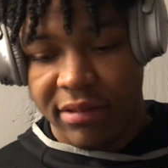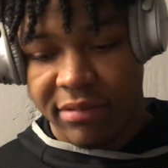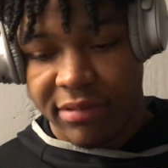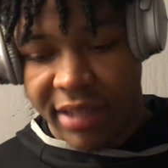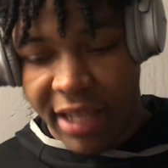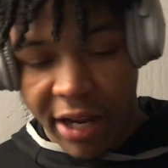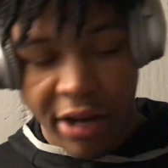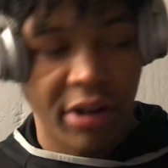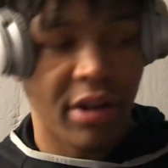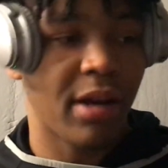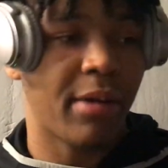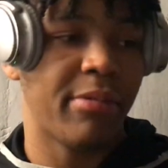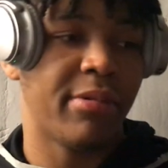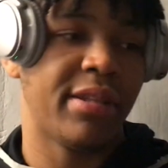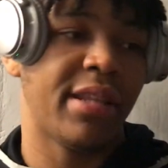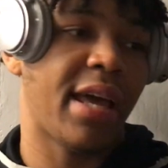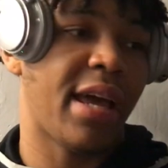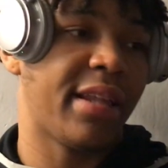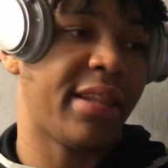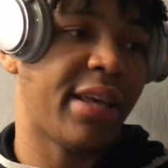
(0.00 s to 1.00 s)
they're
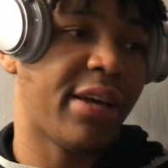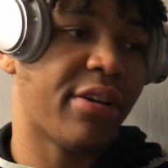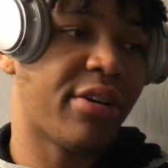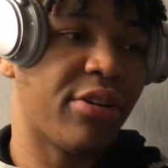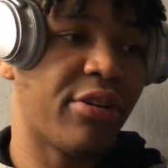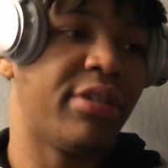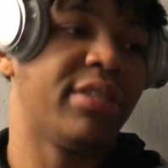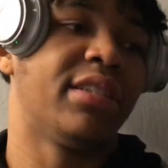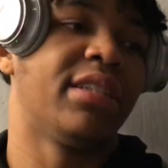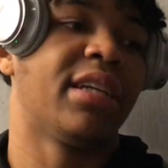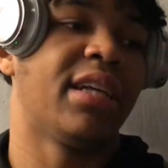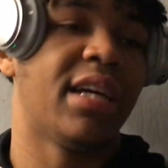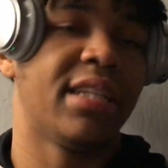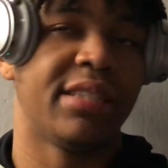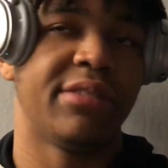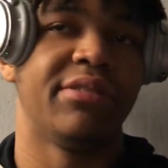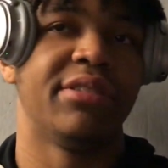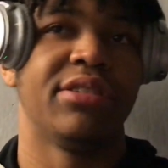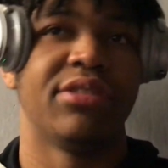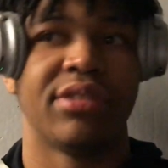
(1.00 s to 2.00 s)
coming. They're going to the glass
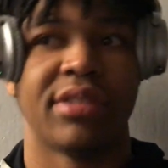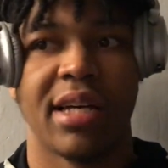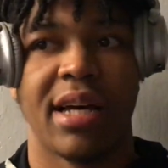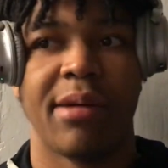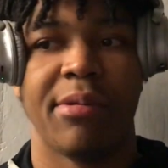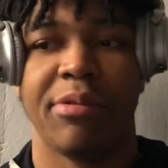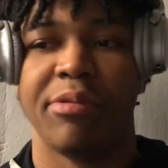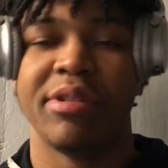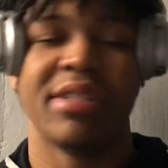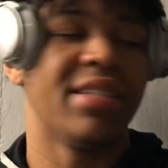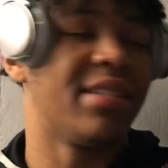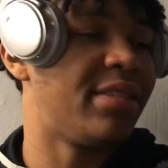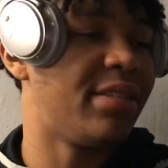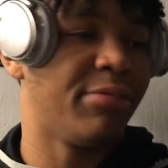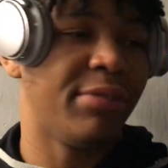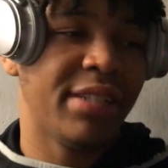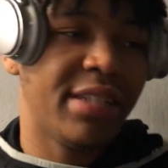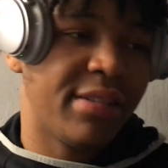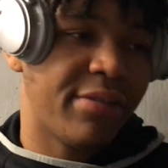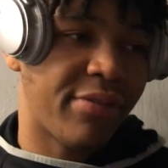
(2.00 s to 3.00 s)
every single time.
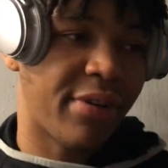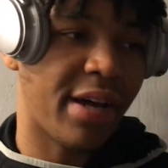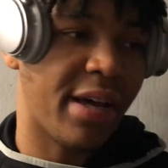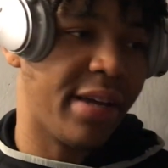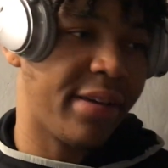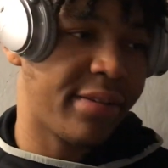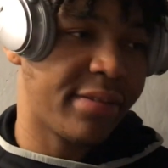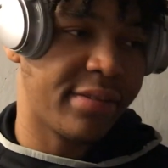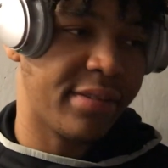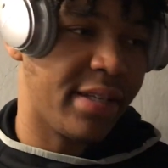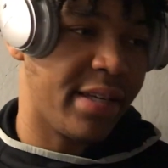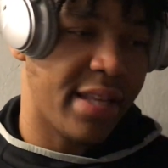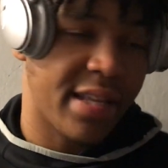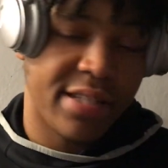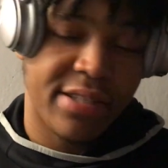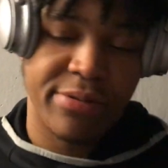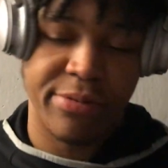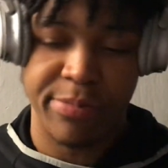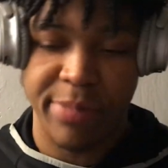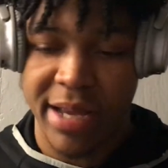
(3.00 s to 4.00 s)
And we didn't fight.
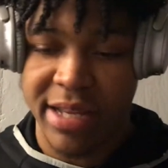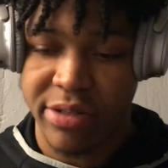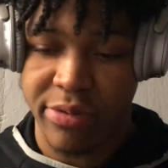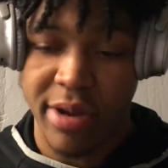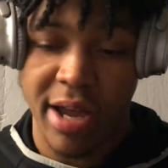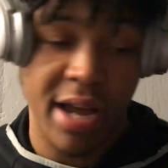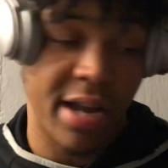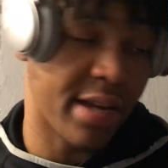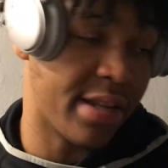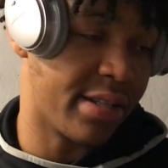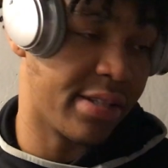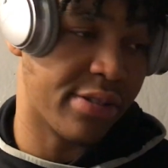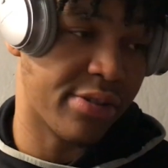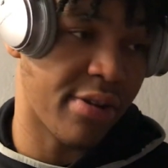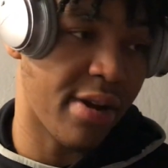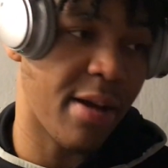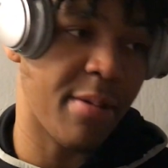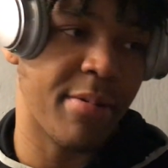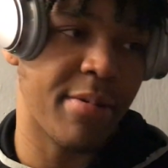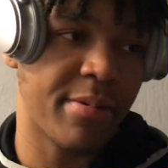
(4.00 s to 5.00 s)
That's the best way I can
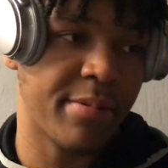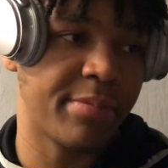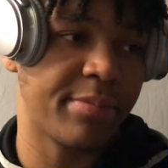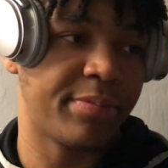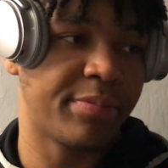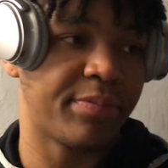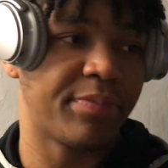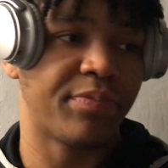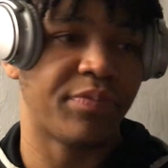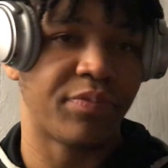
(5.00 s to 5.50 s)
describe it.